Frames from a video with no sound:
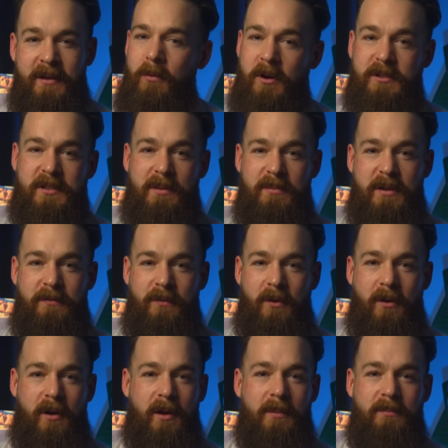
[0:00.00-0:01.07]
Worse than
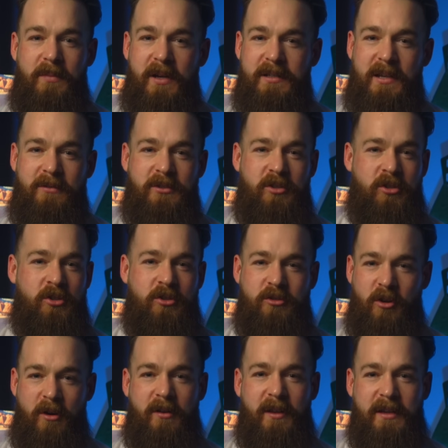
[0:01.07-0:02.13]
before, because I was just
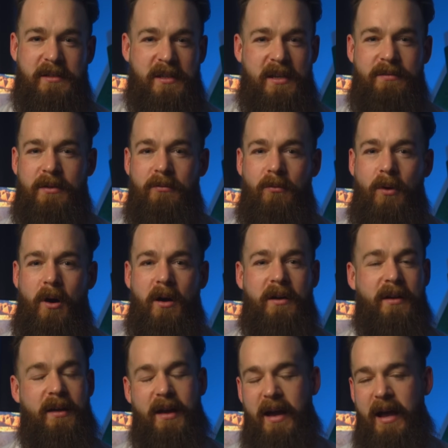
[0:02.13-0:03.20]
struggling to even
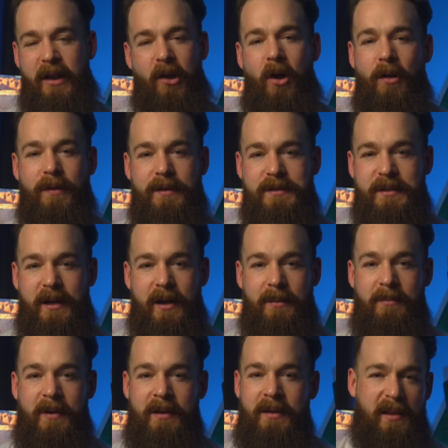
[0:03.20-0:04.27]
walk at all this
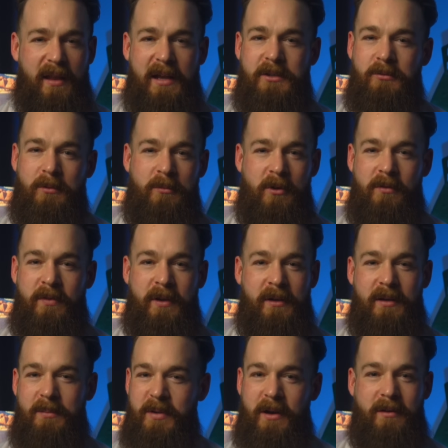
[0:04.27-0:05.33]
time. My legs were
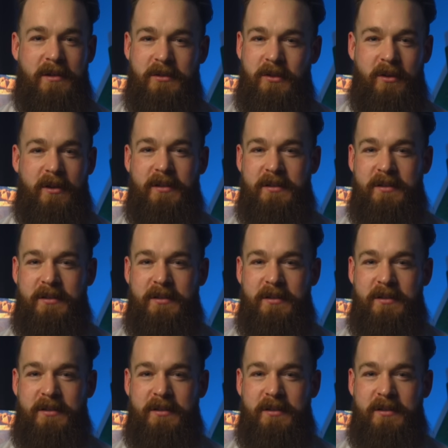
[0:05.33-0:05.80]
moving about as good